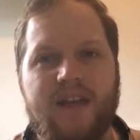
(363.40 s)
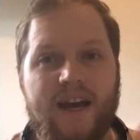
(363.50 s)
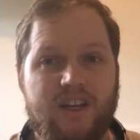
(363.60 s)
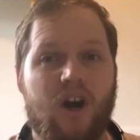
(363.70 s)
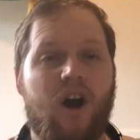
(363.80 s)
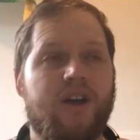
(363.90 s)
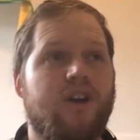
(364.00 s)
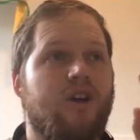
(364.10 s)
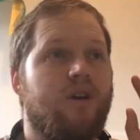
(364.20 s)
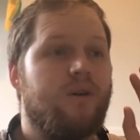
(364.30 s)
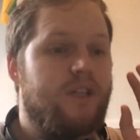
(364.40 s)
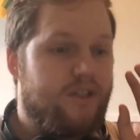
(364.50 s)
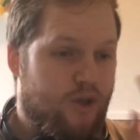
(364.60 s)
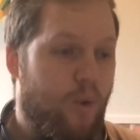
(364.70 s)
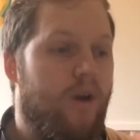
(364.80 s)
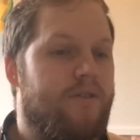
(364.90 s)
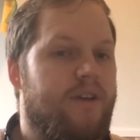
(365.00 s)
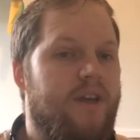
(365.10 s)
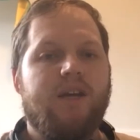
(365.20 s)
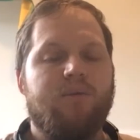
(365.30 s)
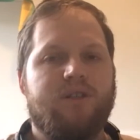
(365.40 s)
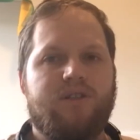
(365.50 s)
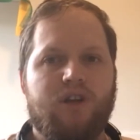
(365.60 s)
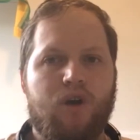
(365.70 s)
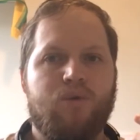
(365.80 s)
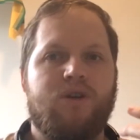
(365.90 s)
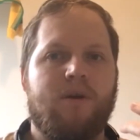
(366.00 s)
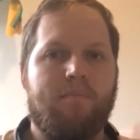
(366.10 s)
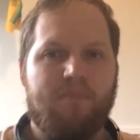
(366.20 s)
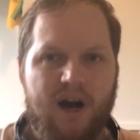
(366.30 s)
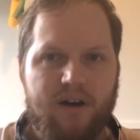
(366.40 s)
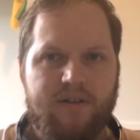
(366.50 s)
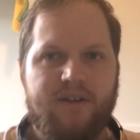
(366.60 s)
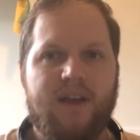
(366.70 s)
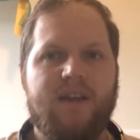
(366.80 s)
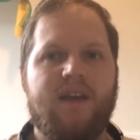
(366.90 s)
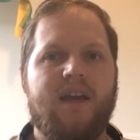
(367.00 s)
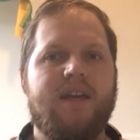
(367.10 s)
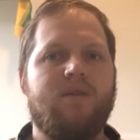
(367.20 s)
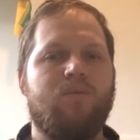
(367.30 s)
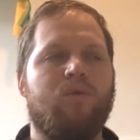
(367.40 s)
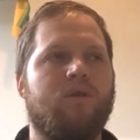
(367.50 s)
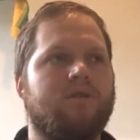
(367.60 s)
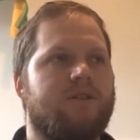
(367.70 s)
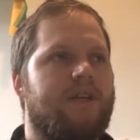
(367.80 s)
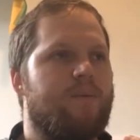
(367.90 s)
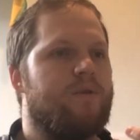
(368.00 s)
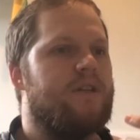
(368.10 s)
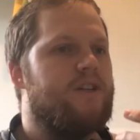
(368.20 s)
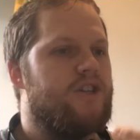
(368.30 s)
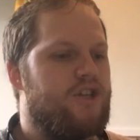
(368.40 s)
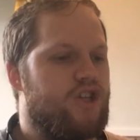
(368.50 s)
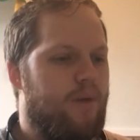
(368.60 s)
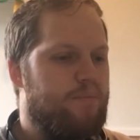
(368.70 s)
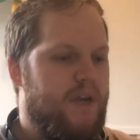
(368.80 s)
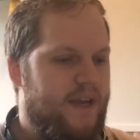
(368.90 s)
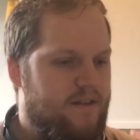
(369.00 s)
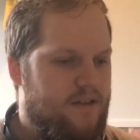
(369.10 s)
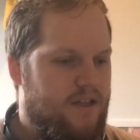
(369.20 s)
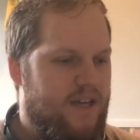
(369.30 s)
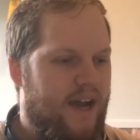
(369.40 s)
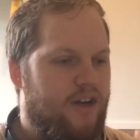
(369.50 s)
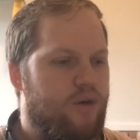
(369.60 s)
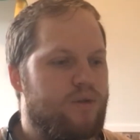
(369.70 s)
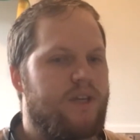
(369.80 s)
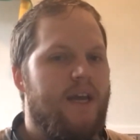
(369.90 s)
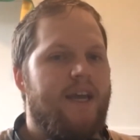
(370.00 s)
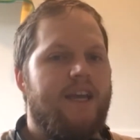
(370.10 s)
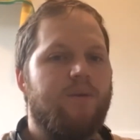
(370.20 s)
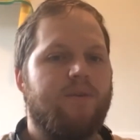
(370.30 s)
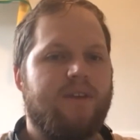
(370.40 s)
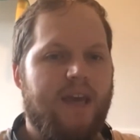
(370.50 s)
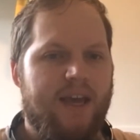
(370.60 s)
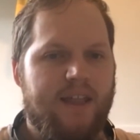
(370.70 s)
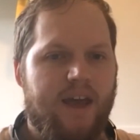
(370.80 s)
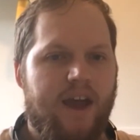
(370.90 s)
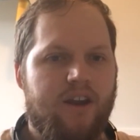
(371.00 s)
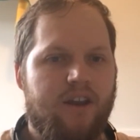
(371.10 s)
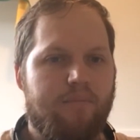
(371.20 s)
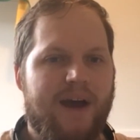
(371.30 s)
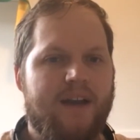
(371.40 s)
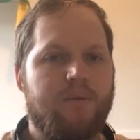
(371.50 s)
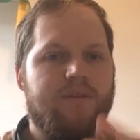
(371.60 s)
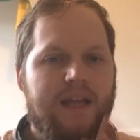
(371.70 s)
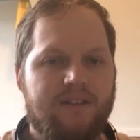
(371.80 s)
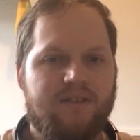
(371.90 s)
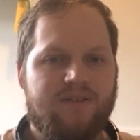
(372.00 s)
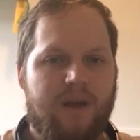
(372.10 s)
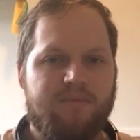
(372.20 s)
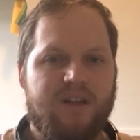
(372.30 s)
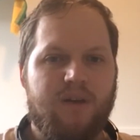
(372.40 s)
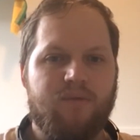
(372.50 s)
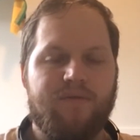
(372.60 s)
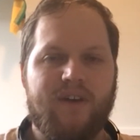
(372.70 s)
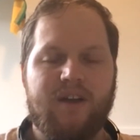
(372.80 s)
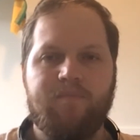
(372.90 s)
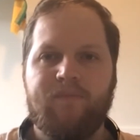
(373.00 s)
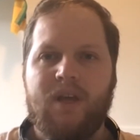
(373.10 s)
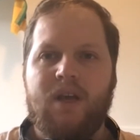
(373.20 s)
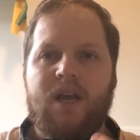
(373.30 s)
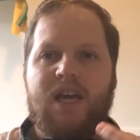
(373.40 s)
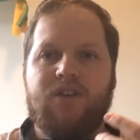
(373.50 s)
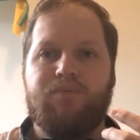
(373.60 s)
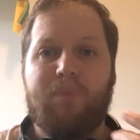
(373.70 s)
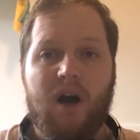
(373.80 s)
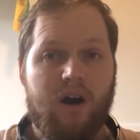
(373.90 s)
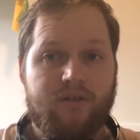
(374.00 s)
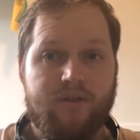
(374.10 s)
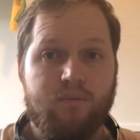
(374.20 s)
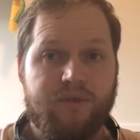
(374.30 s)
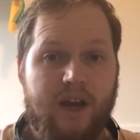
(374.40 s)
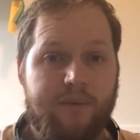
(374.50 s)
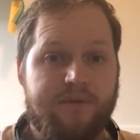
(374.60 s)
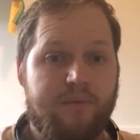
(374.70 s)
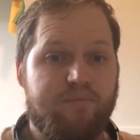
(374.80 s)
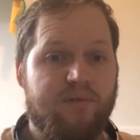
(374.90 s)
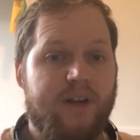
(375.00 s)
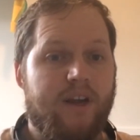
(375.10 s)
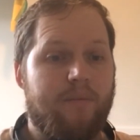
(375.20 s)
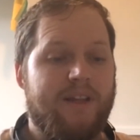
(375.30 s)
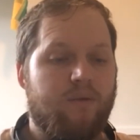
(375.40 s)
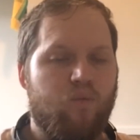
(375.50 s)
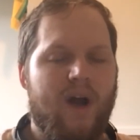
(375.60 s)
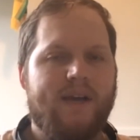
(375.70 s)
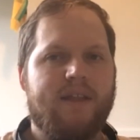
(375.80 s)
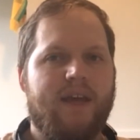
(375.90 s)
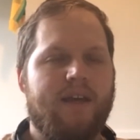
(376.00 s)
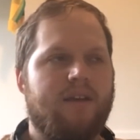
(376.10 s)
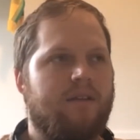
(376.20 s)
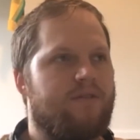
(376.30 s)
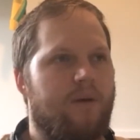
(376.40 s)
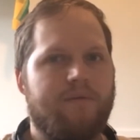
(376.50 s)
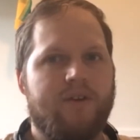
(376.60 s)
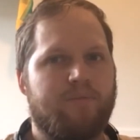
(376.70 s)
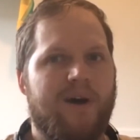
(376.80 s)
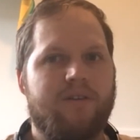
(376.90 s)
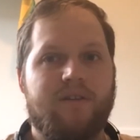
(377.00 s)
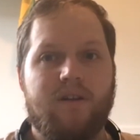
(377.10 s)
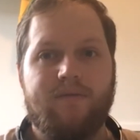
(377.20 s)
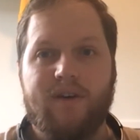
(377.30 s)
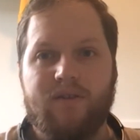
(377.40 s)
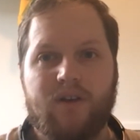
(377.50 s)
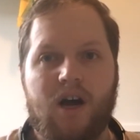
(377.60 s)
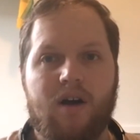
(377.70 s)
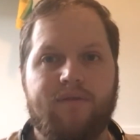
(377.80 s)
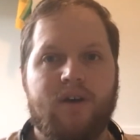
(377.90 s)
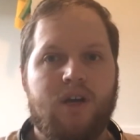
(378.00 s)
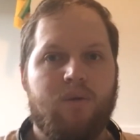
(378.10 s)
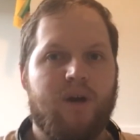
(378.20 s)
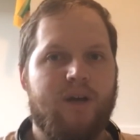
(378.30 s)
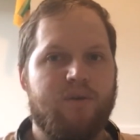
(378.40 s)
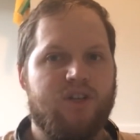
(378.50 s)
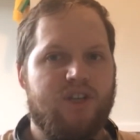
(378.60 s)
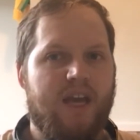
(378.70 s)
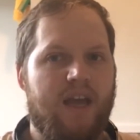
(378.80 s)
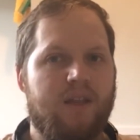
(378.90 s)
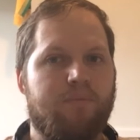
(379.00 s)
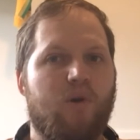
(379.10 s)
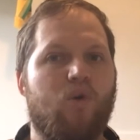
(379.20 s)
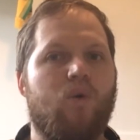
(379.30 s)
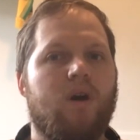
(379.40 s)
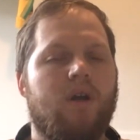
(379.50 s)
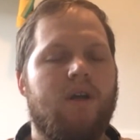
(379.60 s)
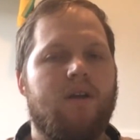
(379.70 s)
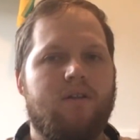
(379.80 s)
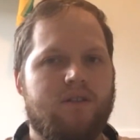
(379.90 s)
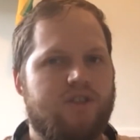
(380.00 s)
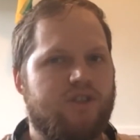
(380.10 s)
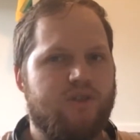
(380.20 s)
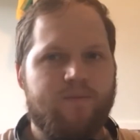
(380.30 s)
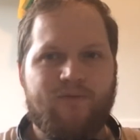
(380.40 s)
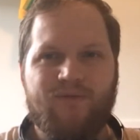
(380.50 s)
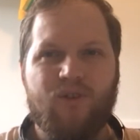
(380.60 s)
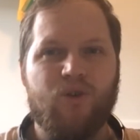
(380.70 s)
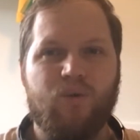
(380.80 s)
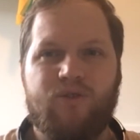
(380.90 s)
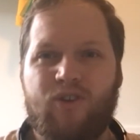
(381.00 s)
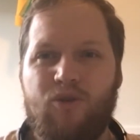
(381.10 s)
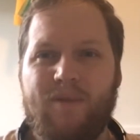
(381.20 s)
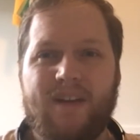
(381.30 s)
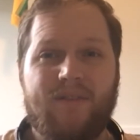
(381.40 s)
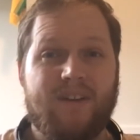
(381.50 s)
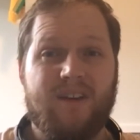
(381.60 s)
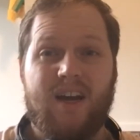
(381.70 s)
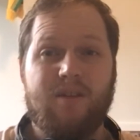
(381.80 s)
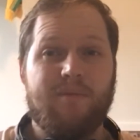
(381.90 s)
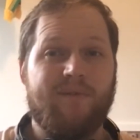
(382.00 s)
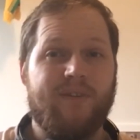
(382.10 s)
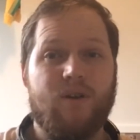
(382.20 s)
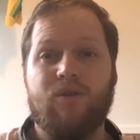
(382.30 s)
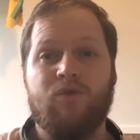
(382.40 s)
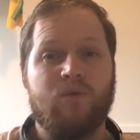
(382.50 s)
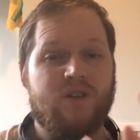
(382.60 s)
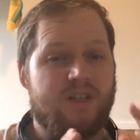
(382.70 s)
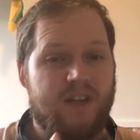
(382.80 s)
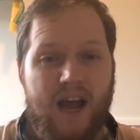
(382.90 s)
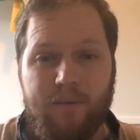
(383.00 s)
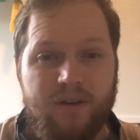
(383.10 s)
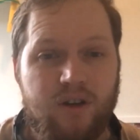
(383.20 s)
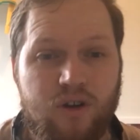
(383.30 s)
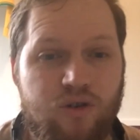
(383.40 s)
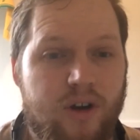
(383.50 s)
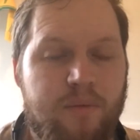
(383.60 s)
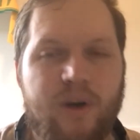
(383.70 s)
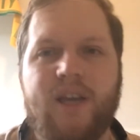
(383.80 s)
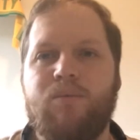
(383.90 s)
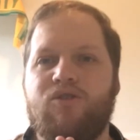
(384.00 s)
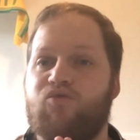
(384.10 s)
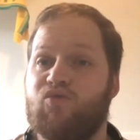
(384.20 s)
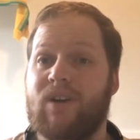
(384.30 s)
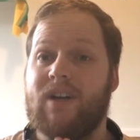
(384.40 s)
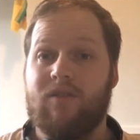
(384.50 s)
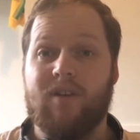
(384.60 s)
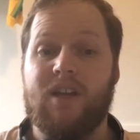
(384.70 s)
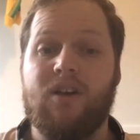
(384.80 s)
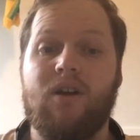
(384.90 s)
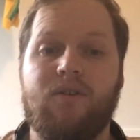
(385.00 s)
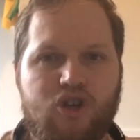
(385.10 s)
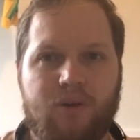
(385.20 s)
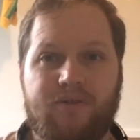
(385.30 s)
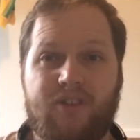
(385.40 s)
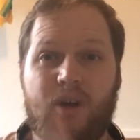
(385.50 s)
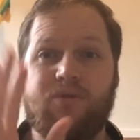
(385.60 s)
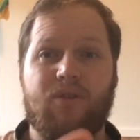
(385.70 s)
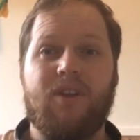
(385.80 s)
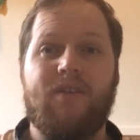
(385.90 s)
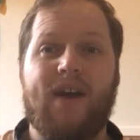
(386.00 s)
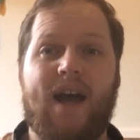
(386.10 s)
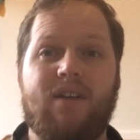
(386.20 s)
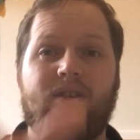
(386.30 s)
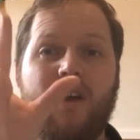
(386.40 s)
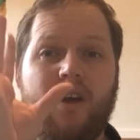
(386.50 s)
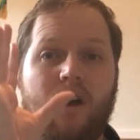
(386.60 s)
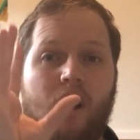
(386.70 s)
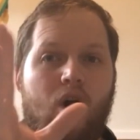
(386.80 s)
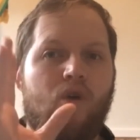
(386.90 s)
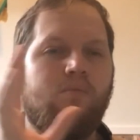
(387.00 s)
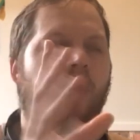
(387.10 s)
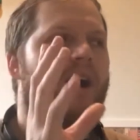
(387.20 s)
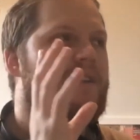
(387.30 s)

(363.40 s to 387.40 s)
That guy is quality. He was so commanding. He was literally jumping into tackles. He was getting there ahead of the man. He was intercepting everything. His passing was absolutely brilliant. I mean, the way that some of his passing in the first half, where he was just getting the ball through so many of the Italian midfielders, was just absolutely incredible. He was really, really good. John Stones, on the other hand, oh my